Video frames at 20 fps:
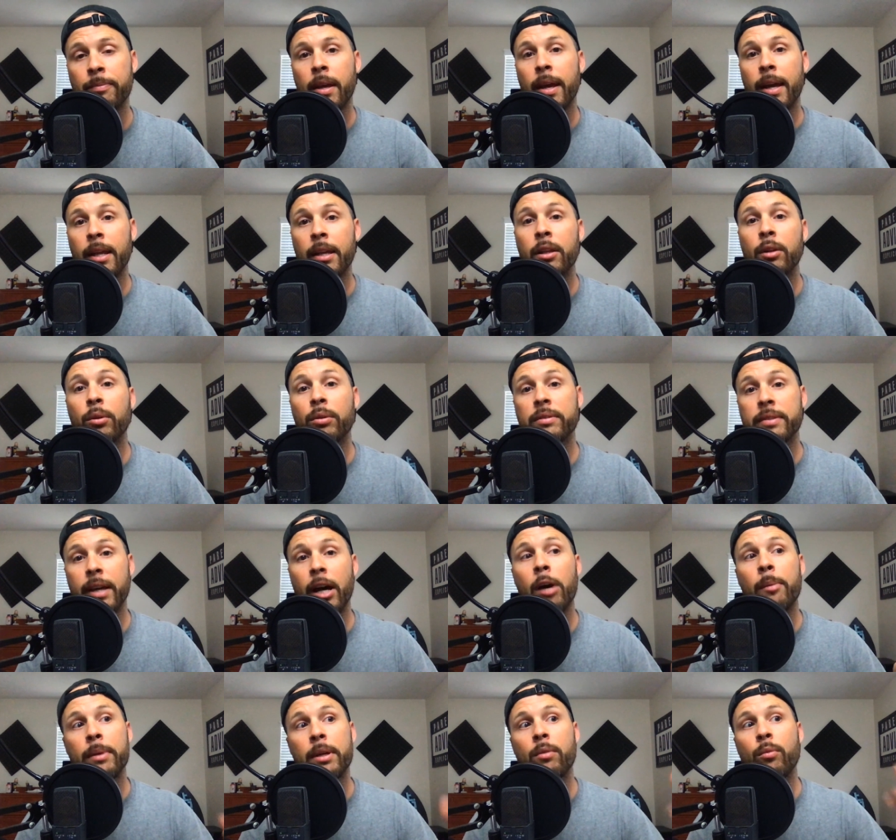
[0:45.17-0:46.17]
and it'll
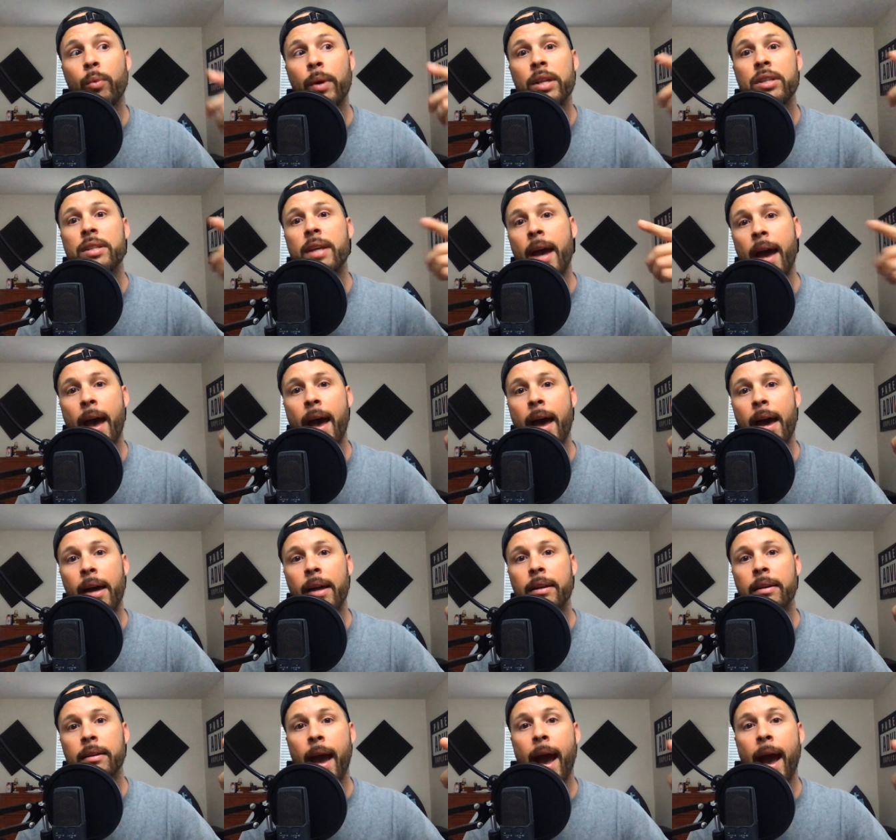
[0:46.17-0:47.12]
tell me which ad